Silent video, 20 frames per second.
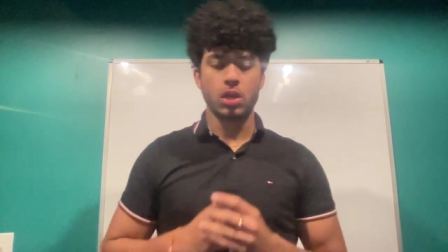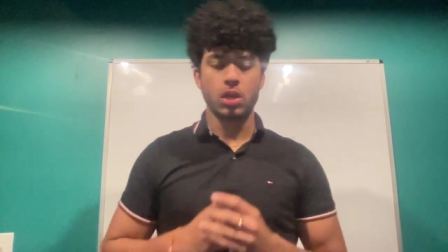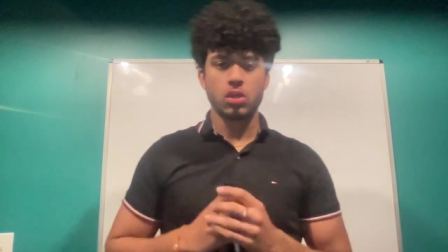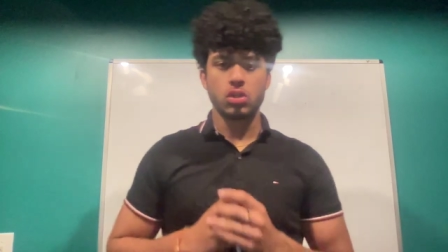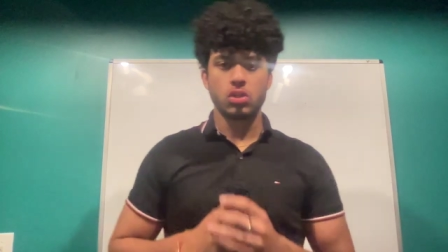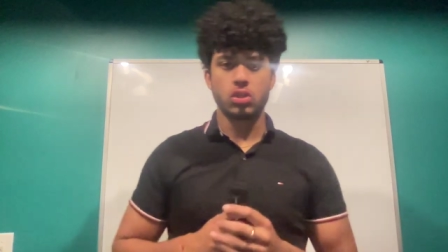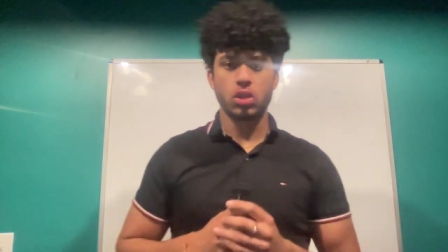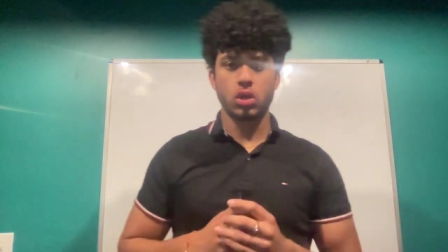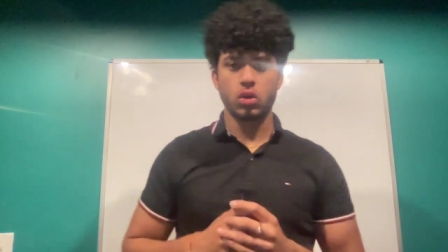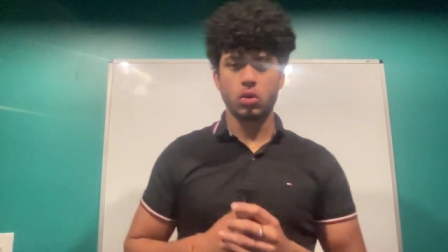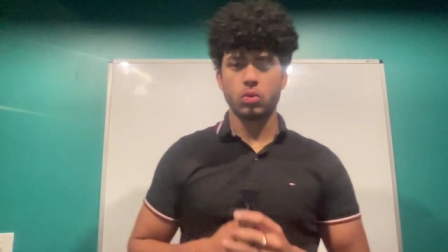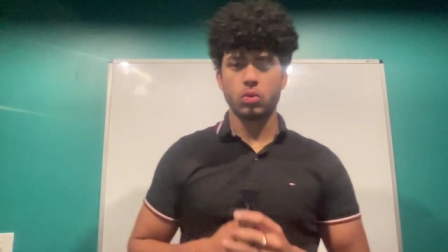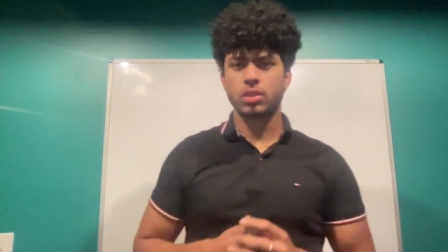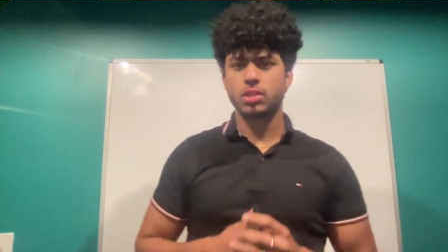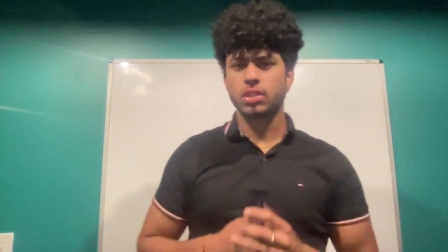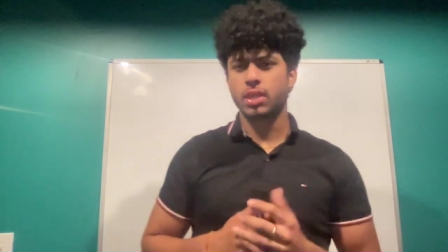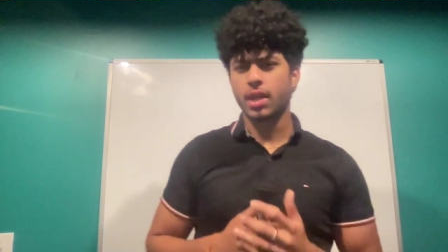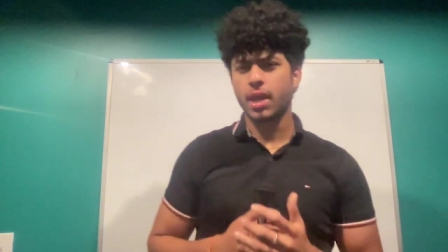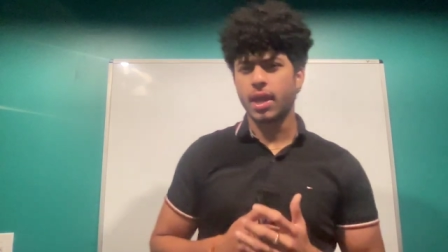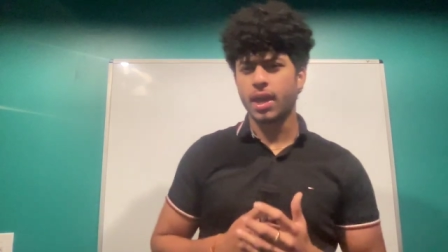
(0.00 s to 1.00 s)
So
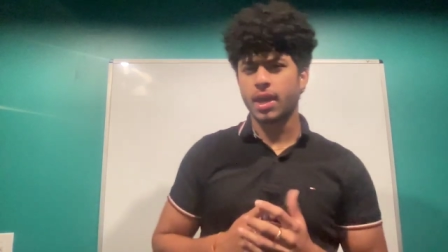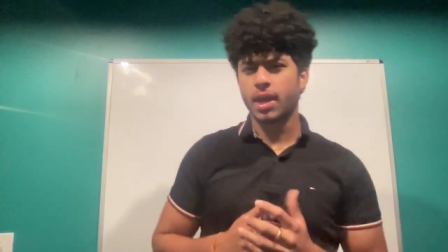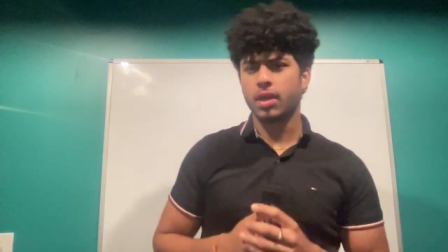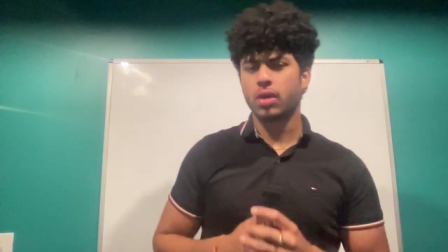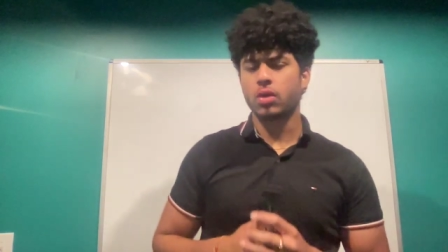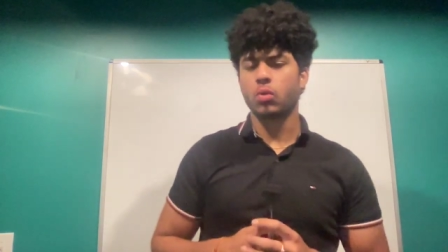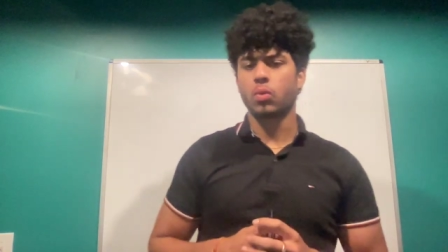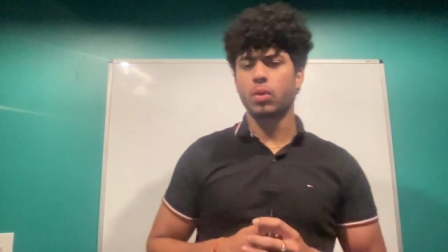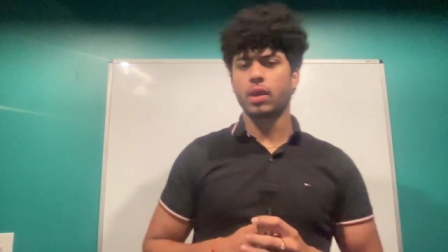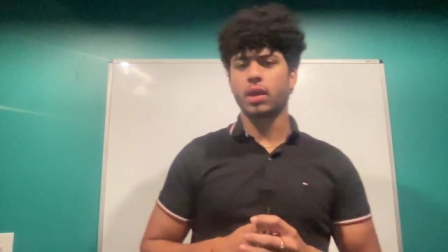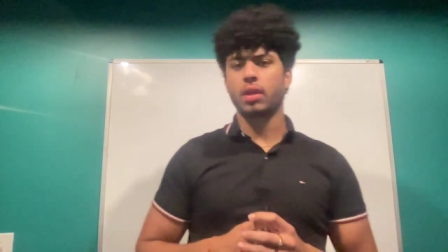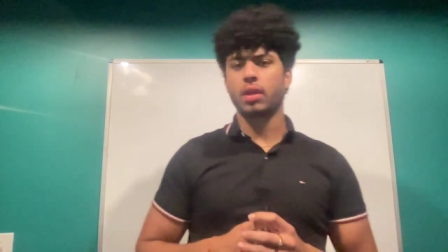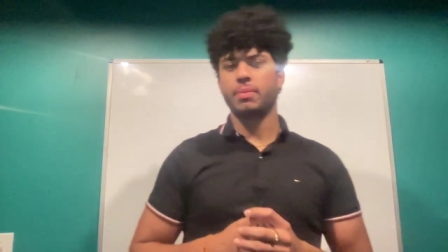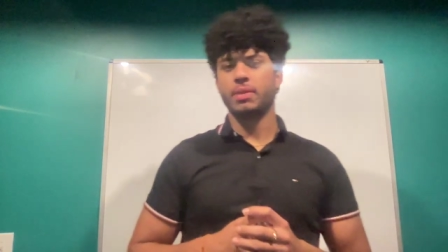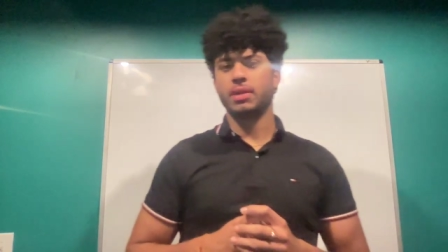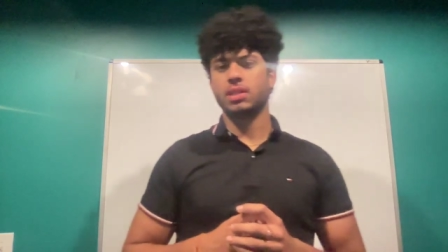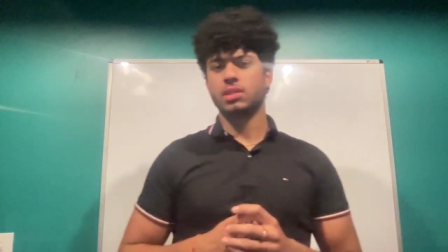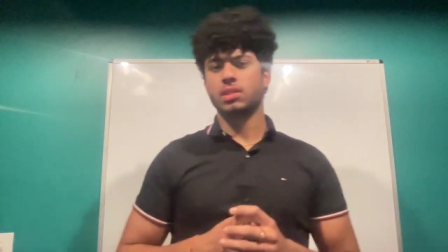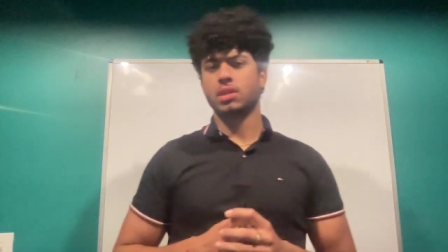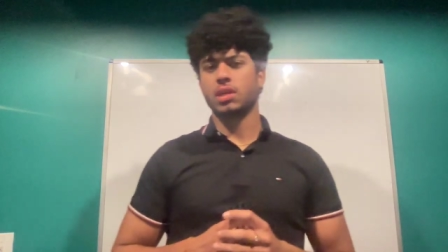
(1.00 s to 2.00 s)
today we're going to be
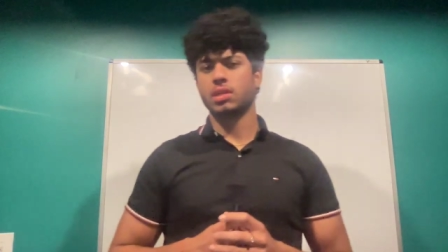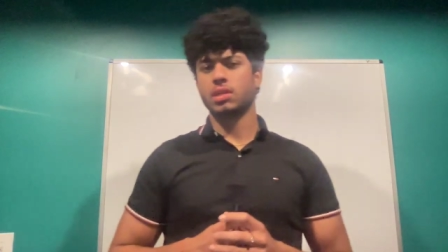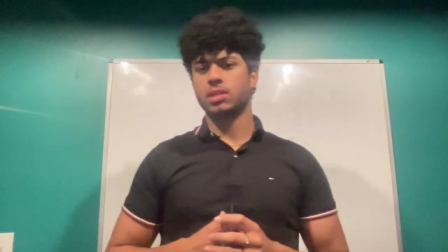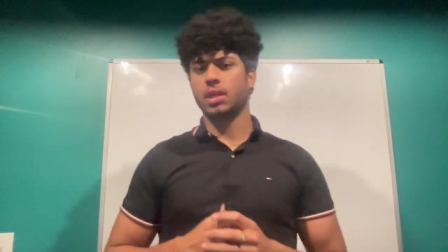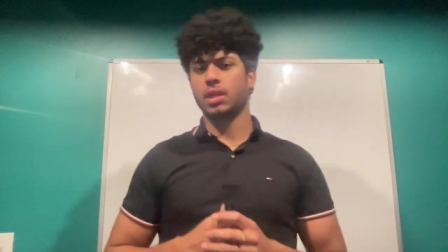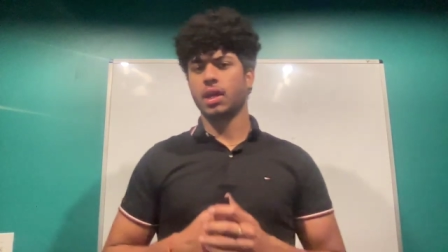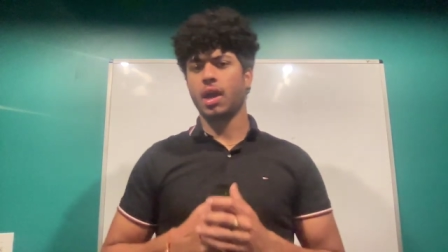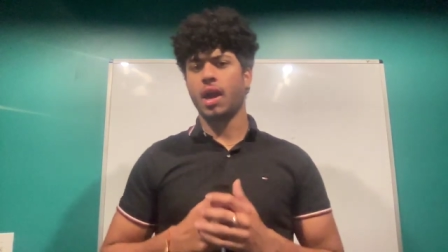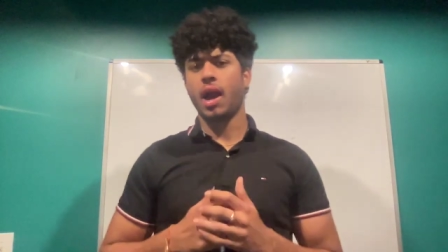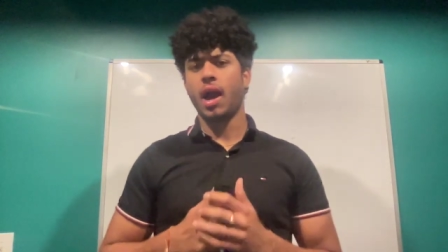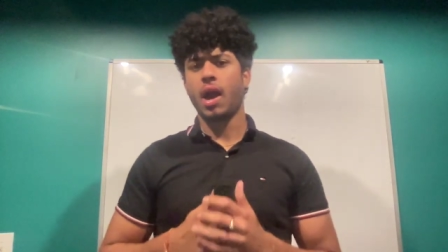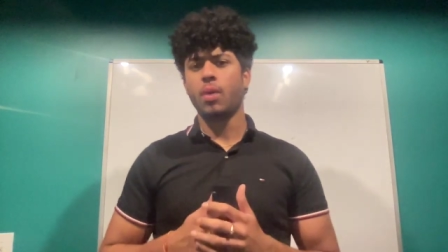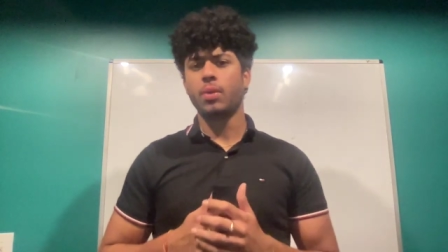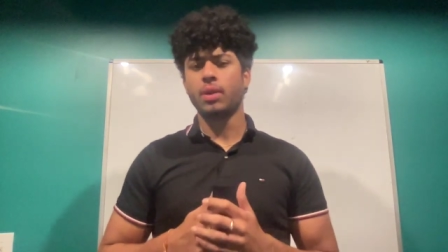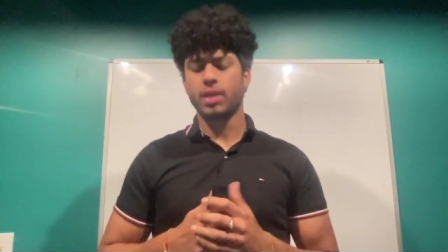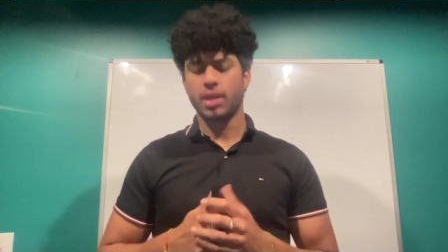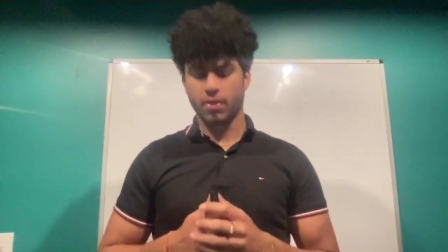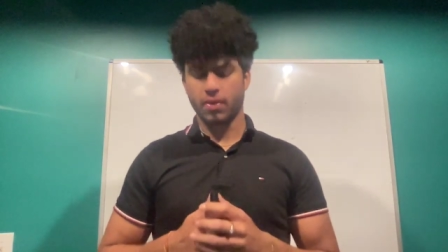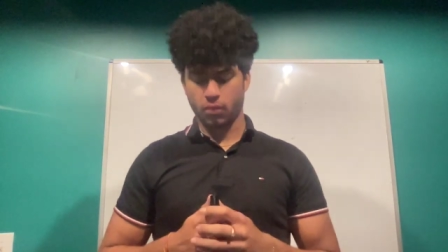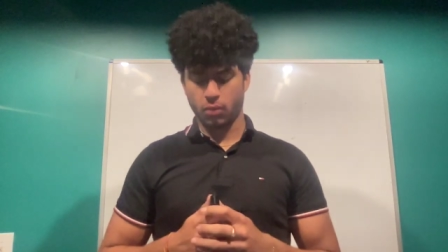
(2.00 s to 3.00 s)
discussing how to
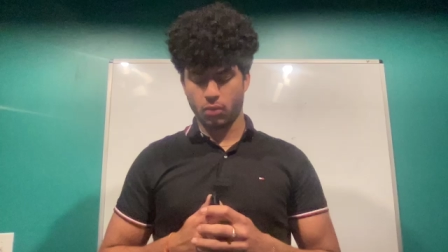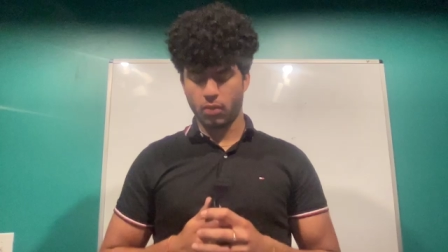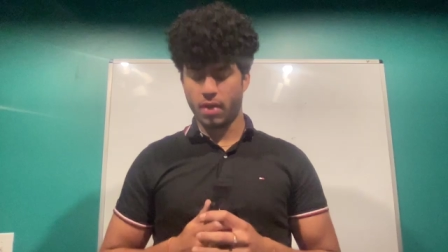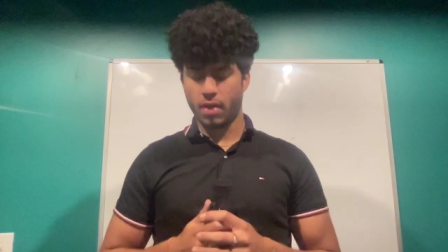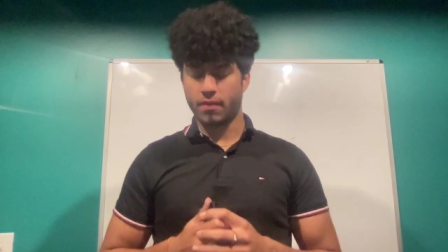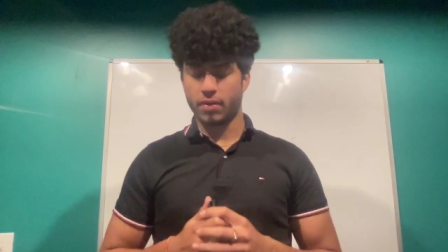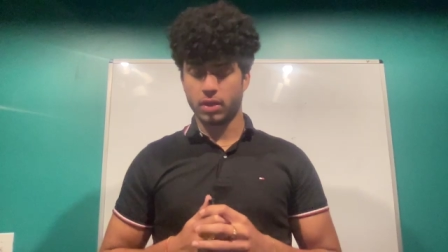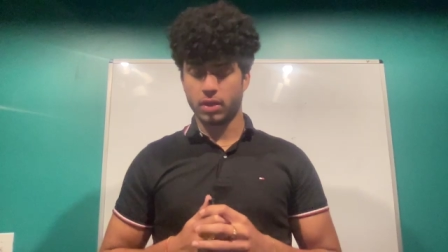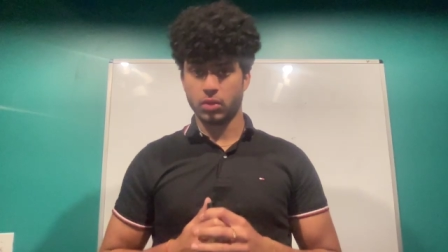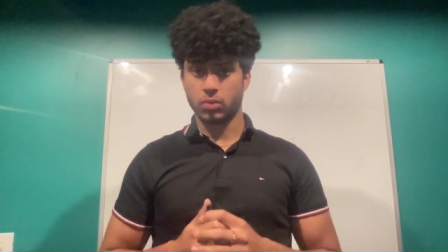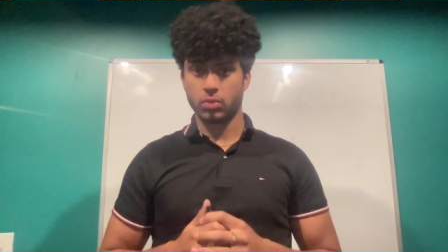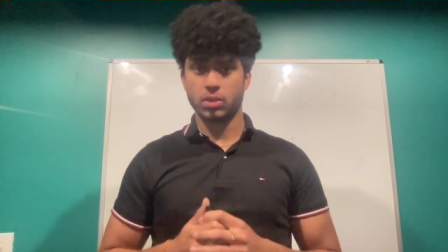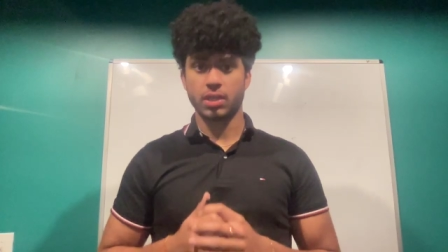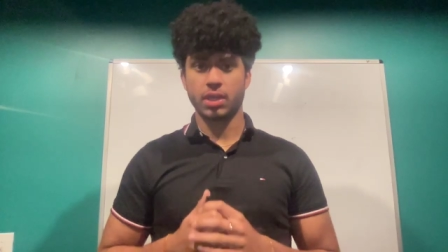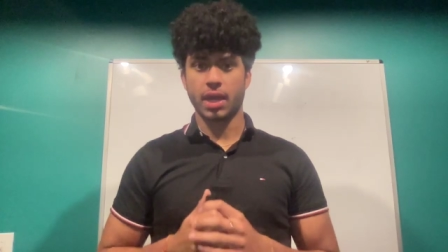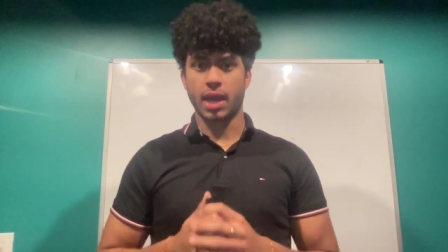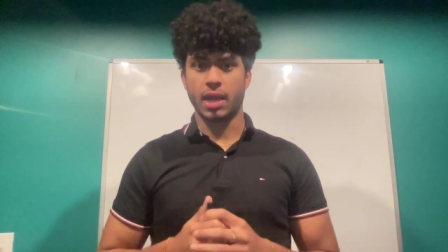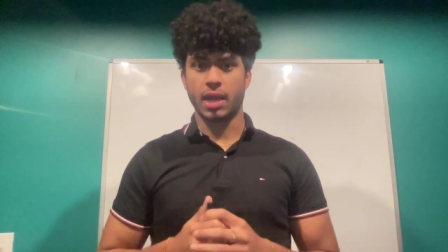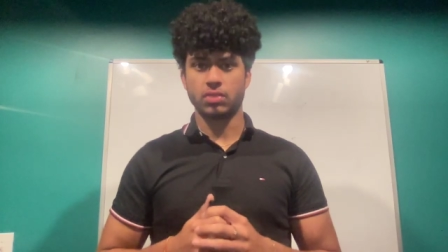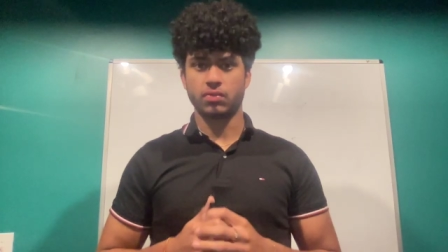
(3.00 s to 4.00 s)
get from revenue to
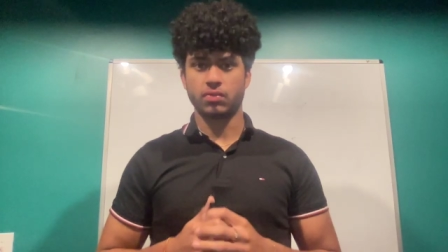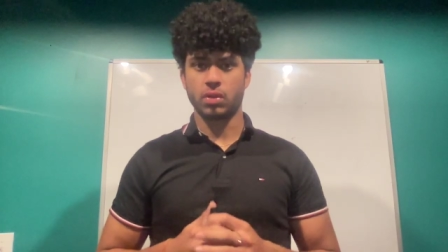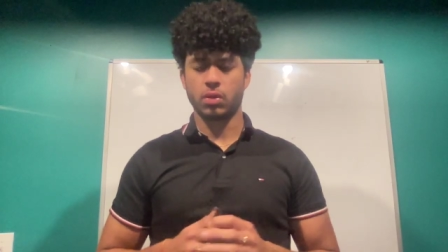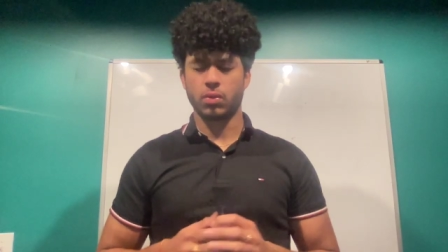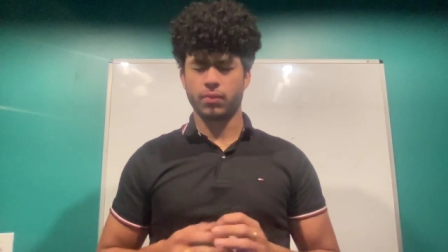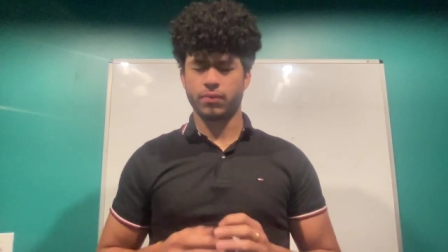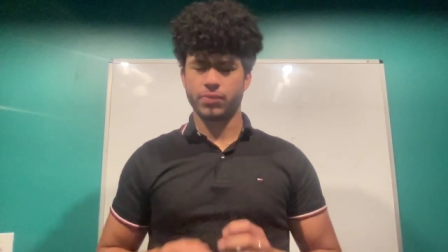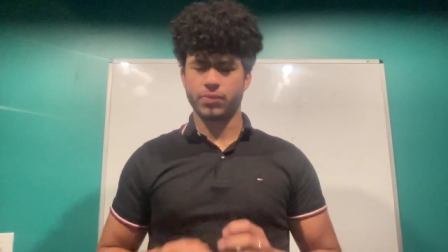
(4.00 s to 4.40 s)
cash flow.